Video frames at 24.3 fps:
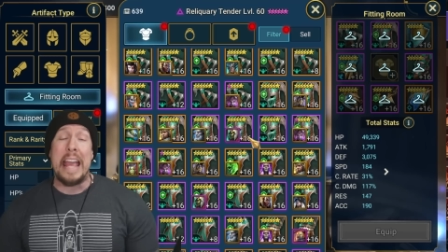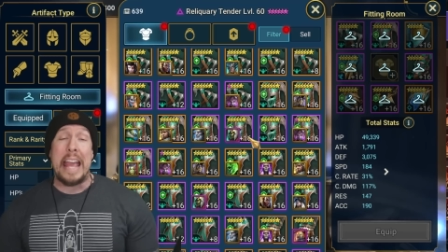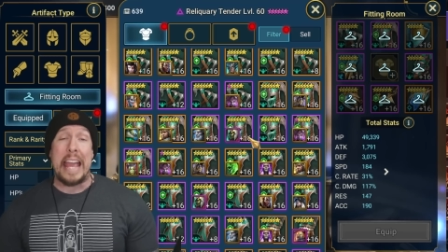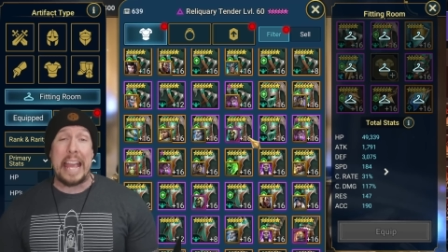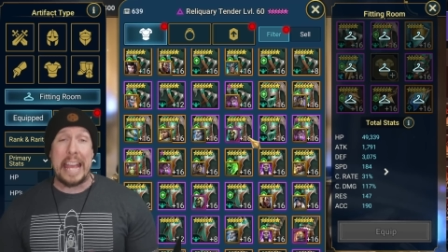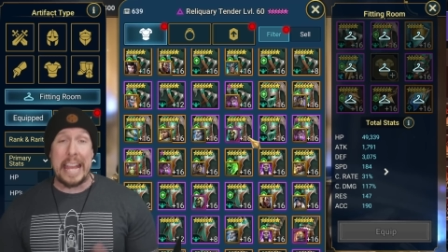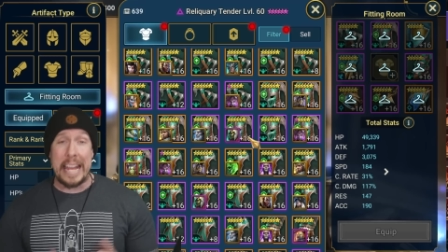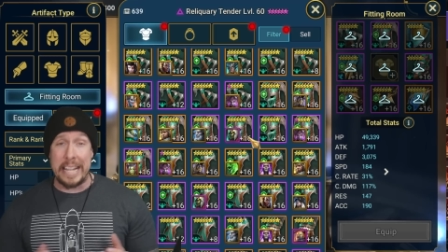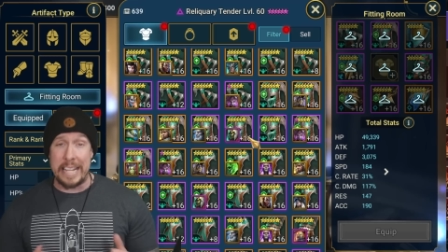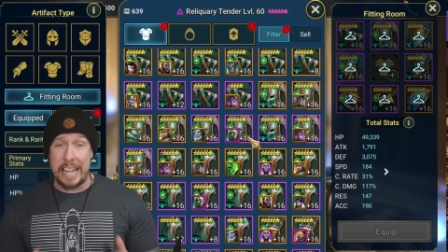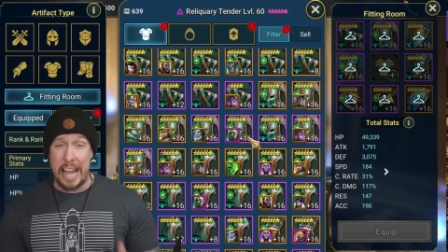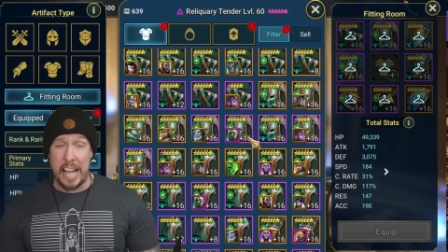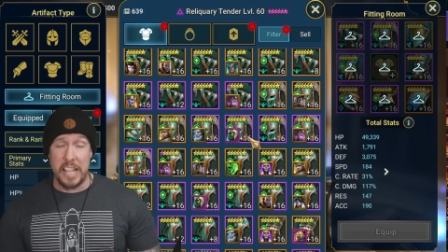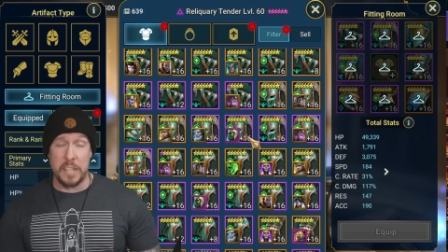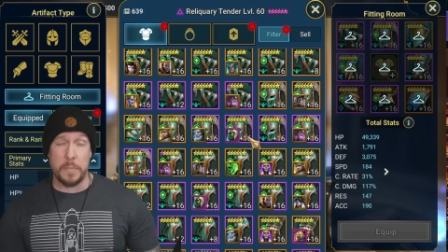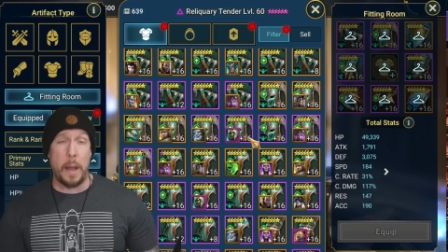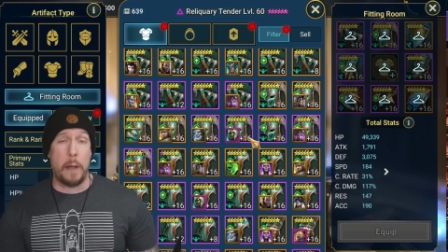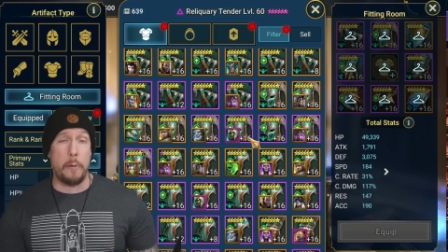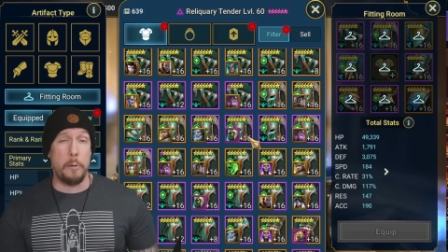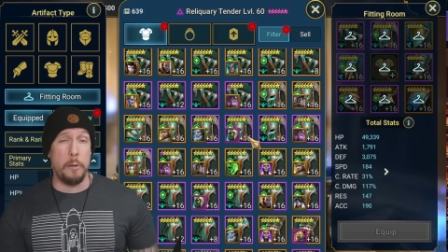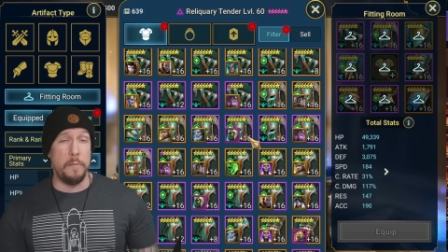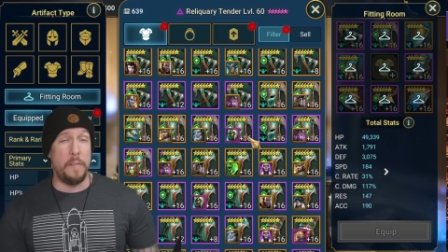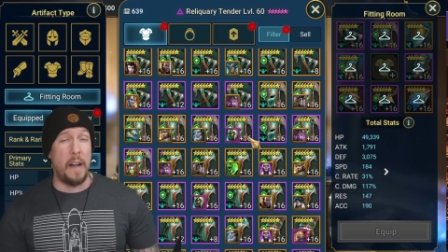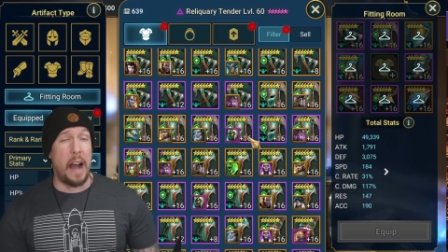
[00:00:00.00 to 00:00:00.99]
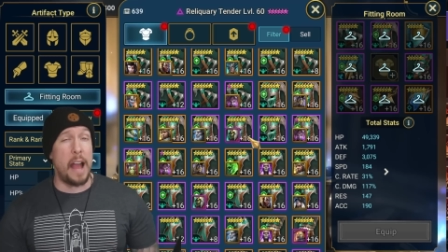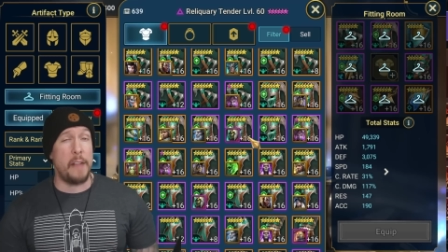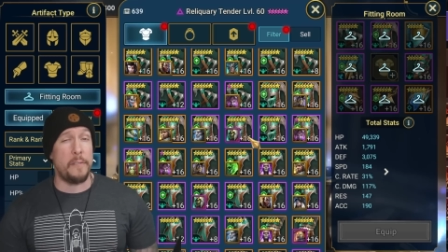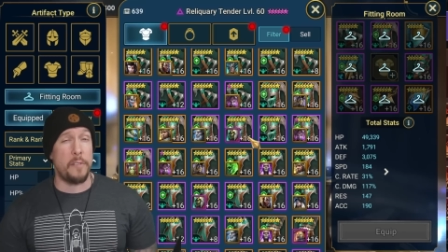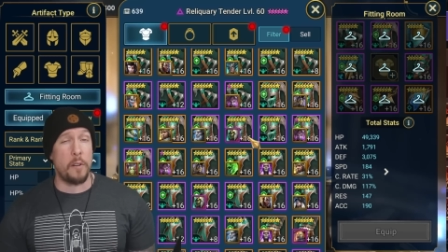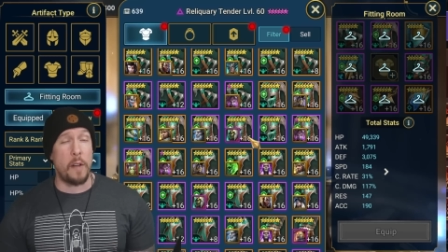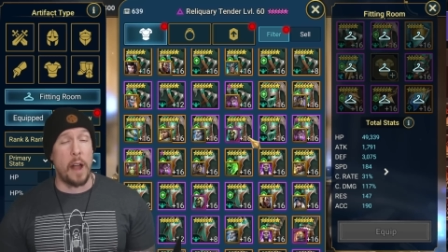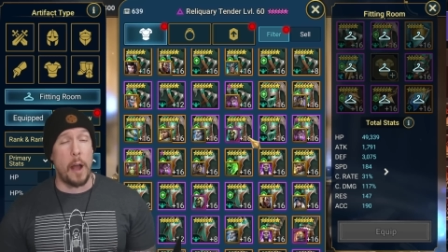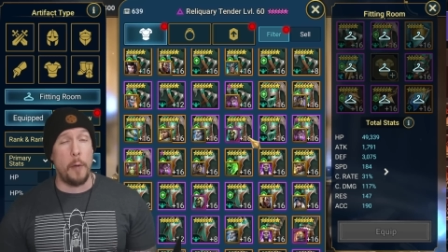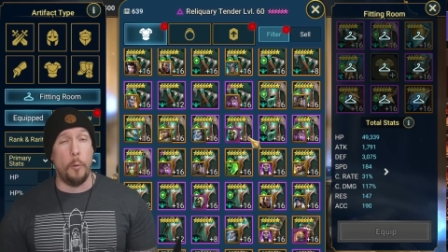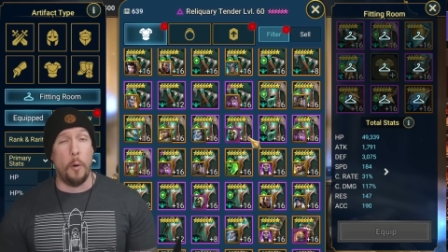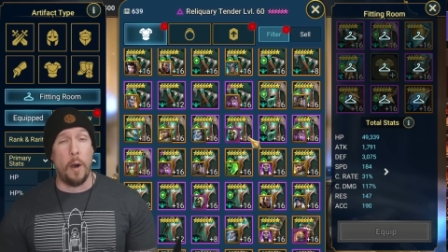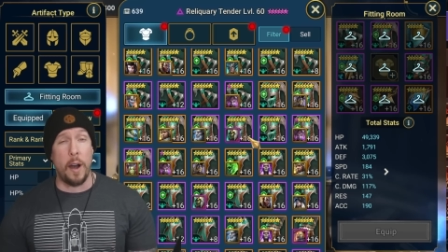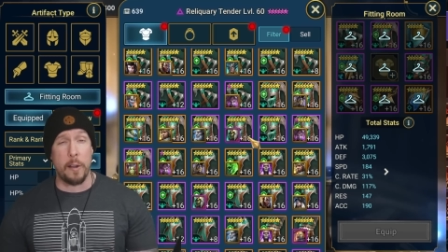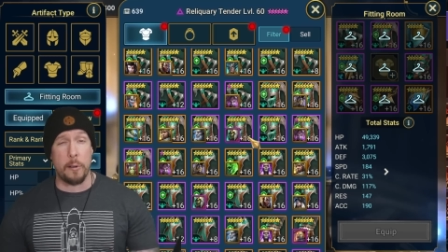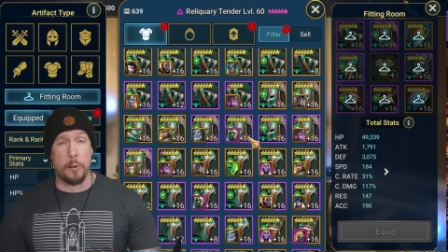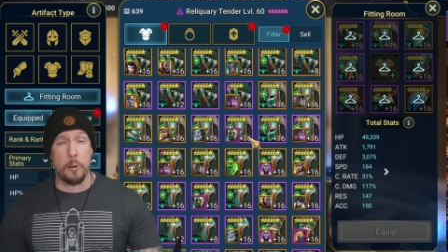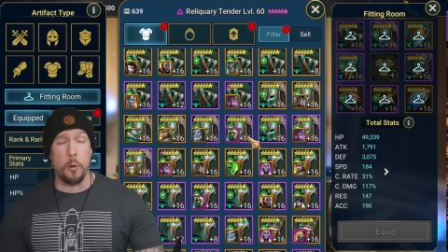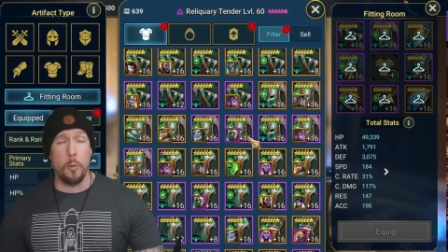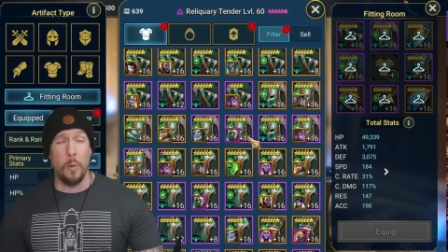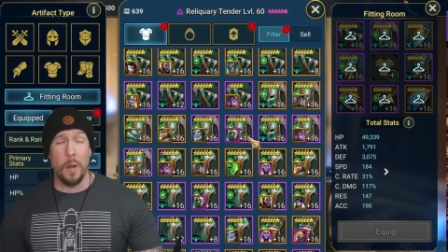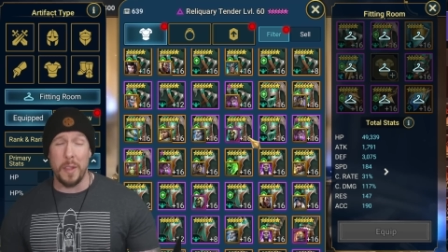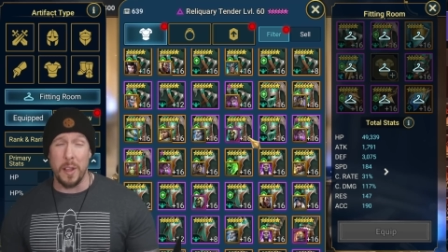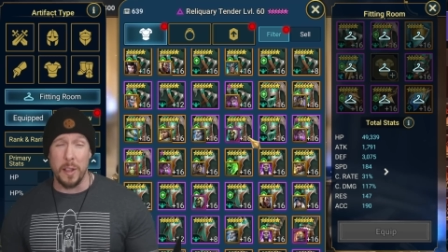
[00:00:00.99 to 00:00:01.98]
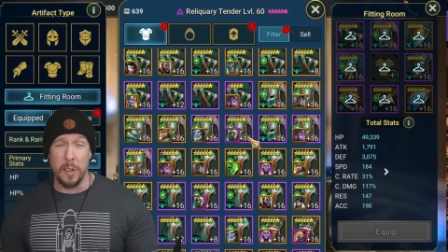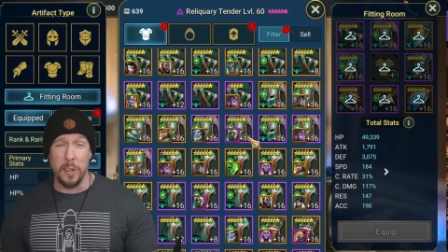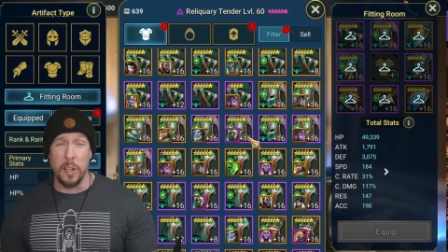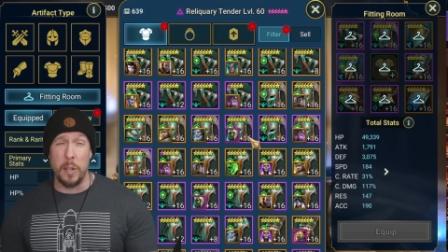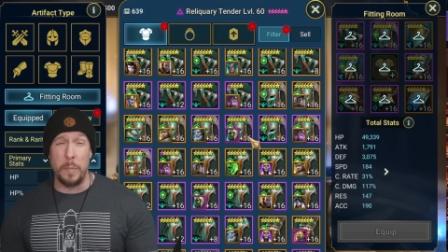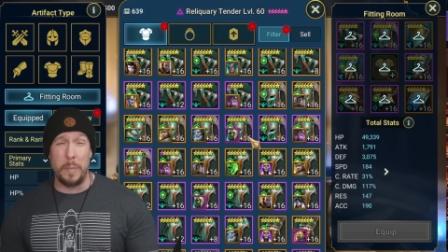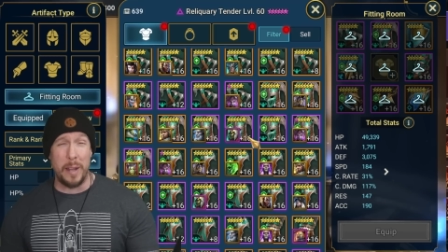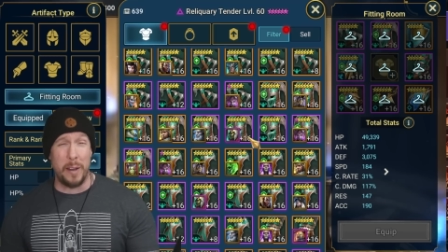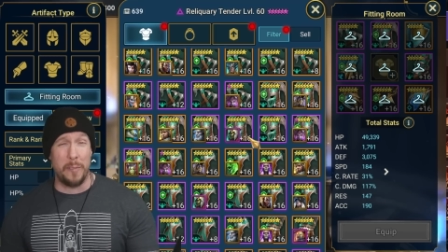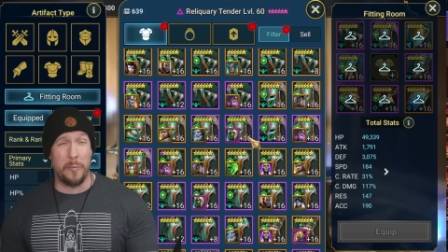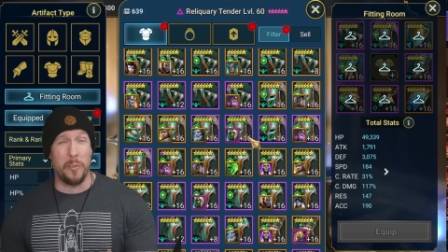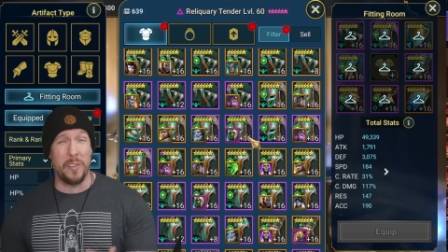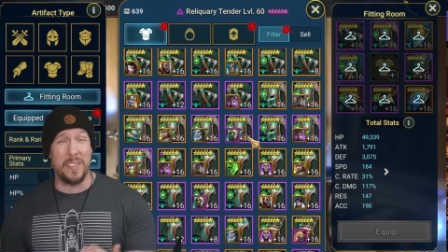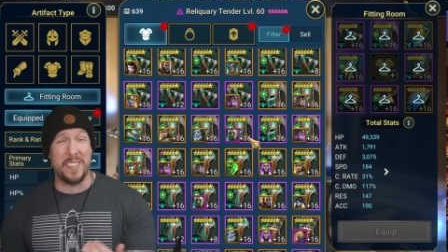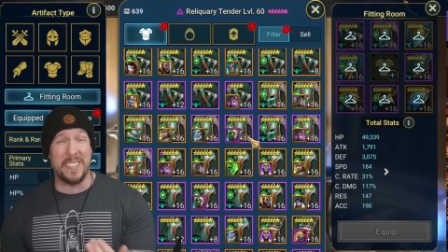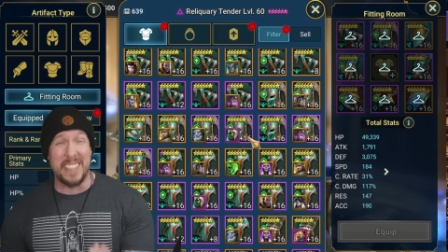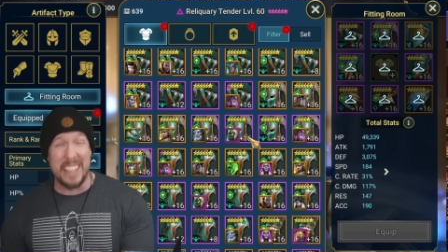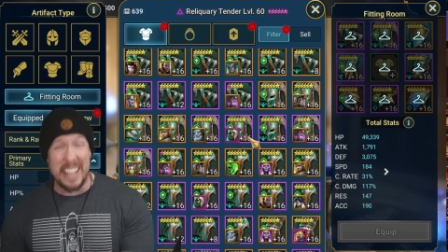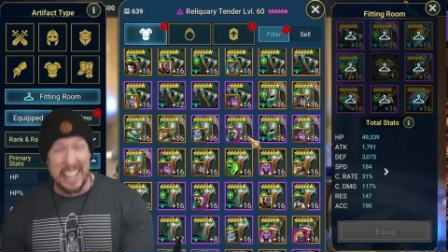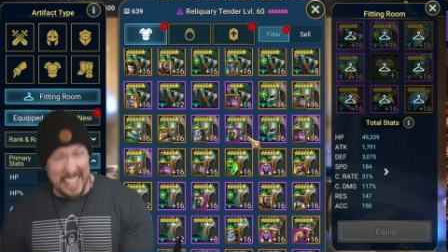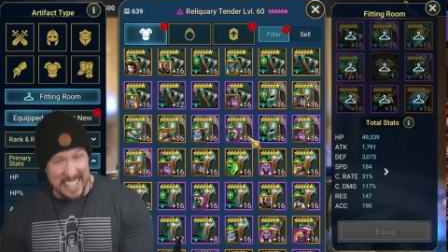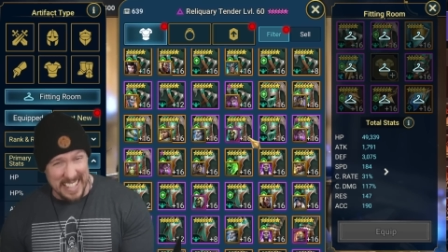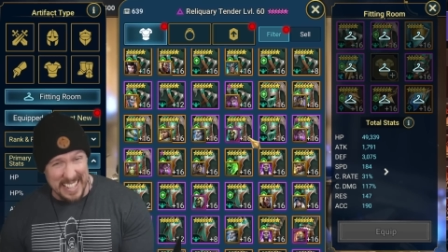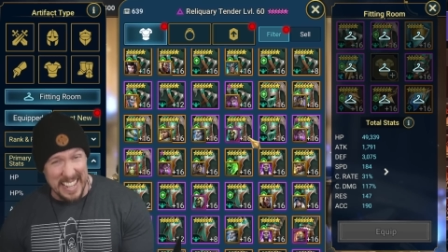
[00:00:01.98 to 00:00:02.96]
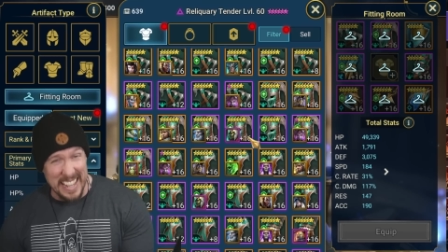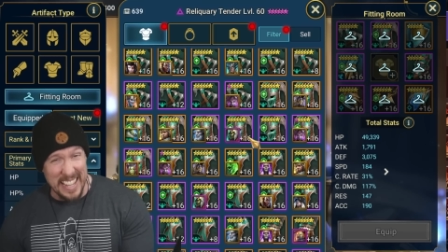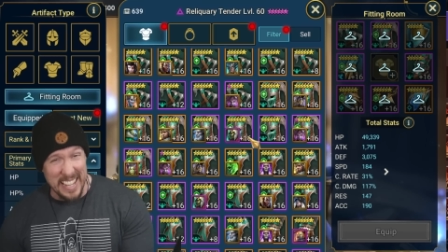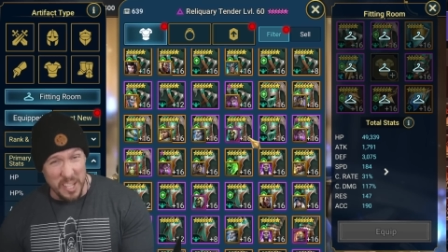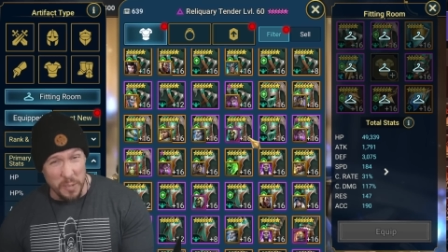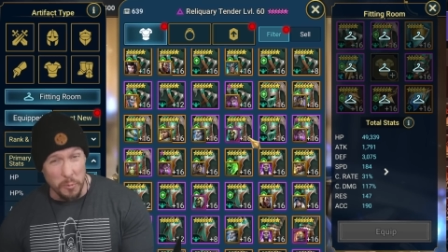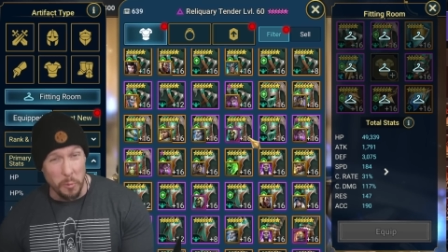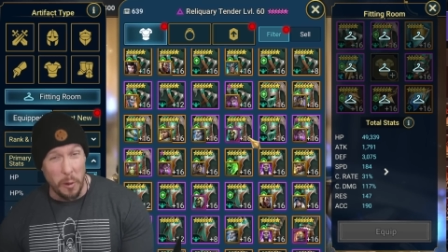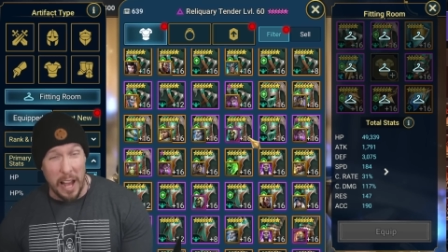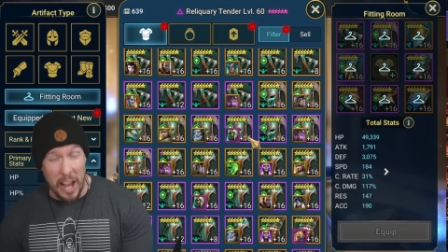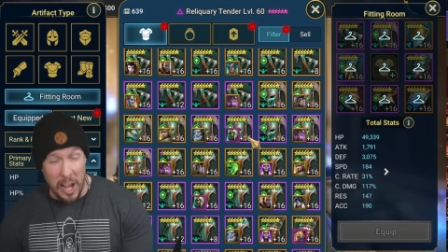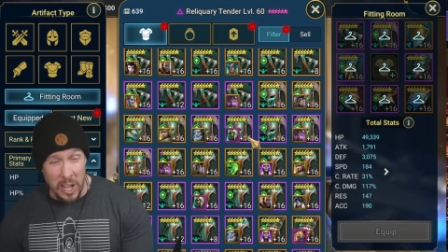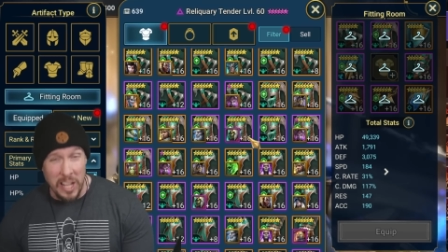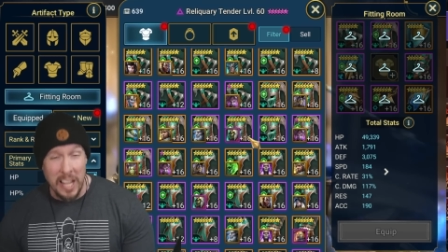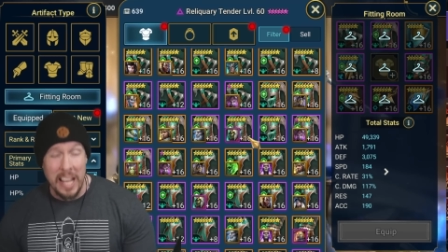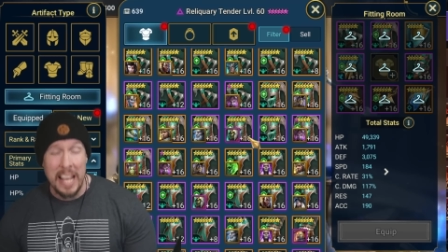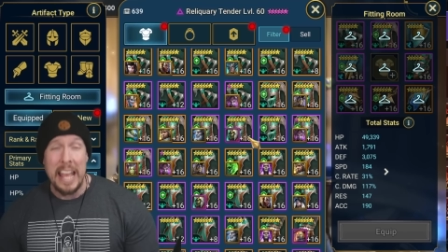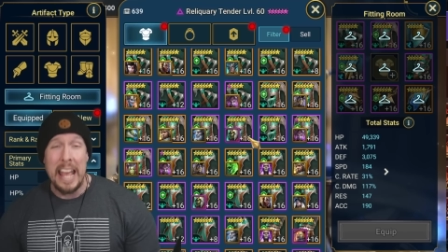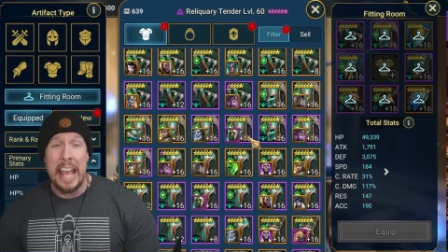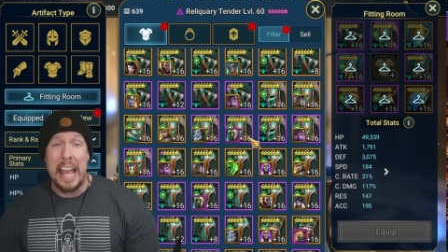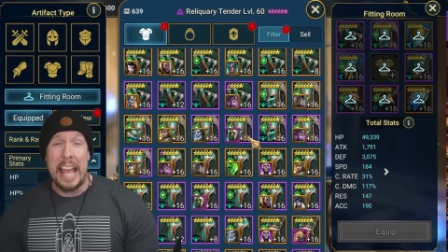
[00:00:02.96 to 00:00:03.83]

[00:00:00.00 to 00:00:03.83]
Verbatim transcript: and as my reviver I want her with a little bit of resist as well,